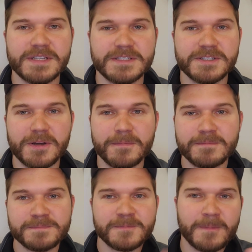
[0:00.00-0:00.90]
And so
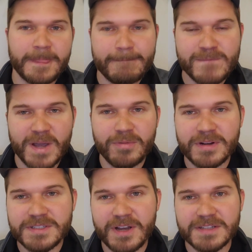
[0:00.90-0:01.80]
I
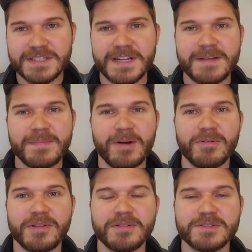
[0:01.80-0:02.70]
want to talk today about
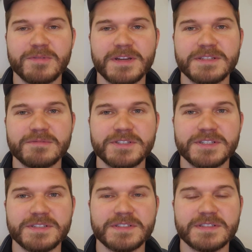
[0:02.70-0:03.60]
one of those ways, which
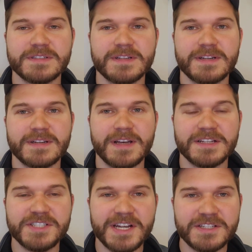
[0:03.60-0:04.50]
is
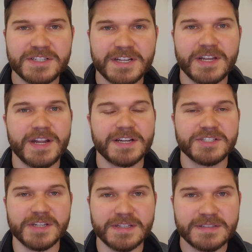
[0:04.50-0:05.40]
a change in
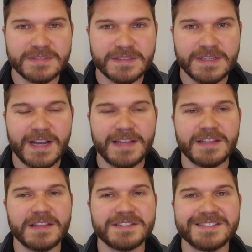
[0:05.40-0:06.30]
connection. I
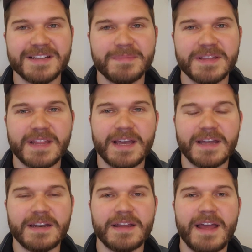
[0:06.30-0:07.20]
think this is something
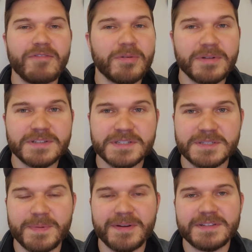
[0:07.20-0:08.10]
that everyone is
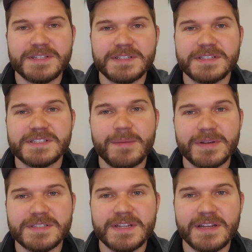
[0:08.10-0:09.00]
experiencing to some
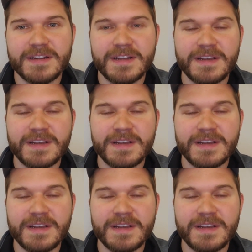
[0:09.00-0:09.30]
extent.